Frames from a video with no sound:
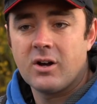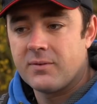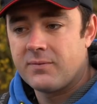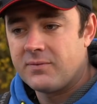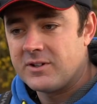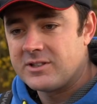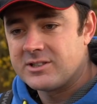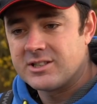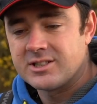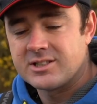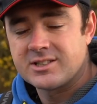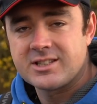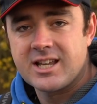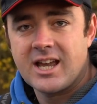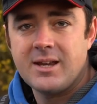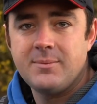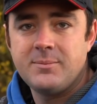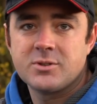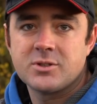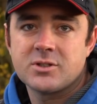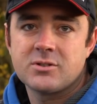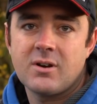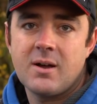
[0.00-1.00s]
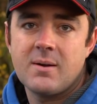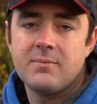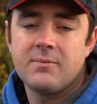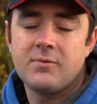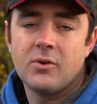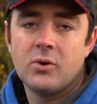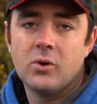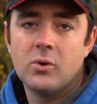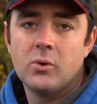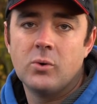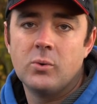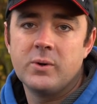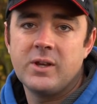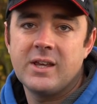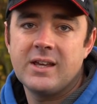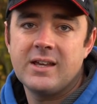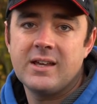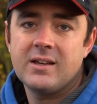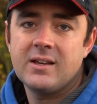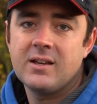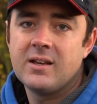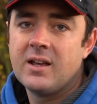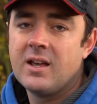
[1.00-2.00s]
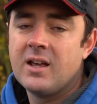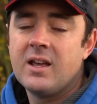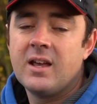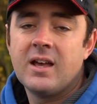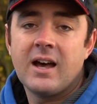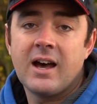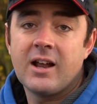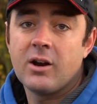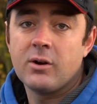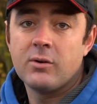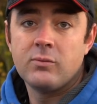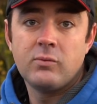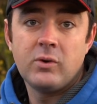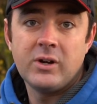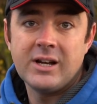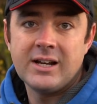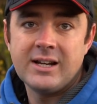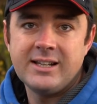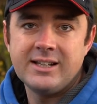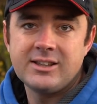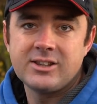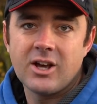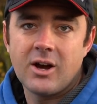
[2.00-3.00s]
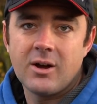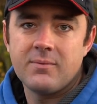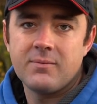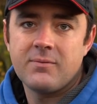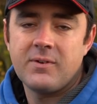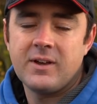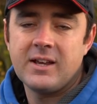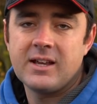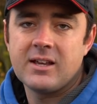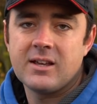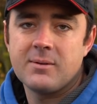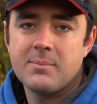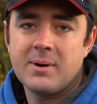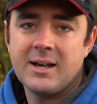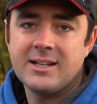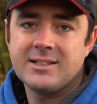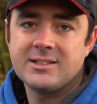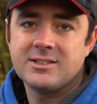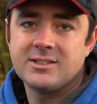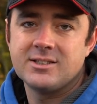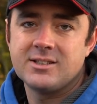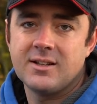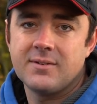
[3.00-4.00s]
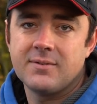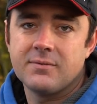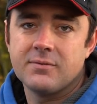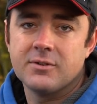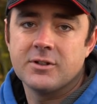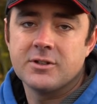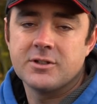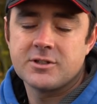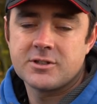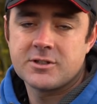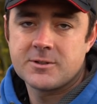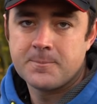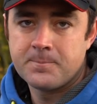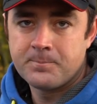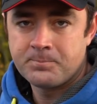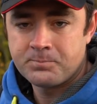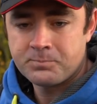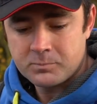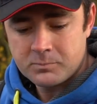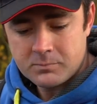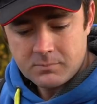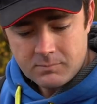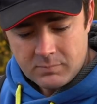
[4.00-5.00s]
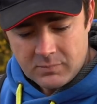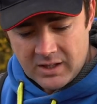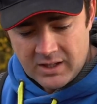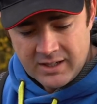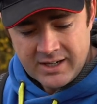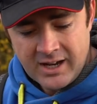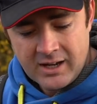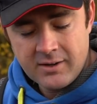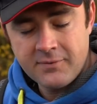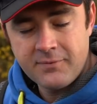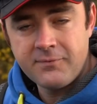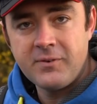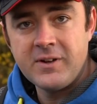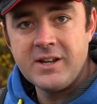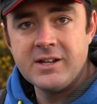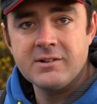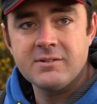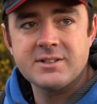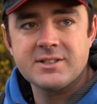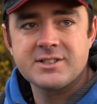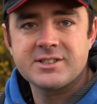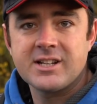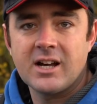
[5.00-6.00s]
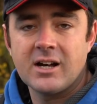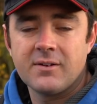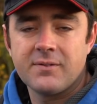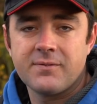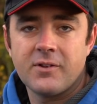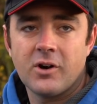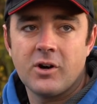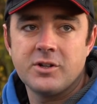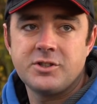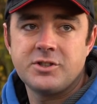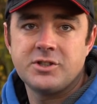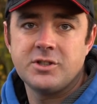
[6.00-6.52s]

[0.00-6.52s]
I fish the same strength all year, and I really don't think it makes a difference. Now, the feeder itself that I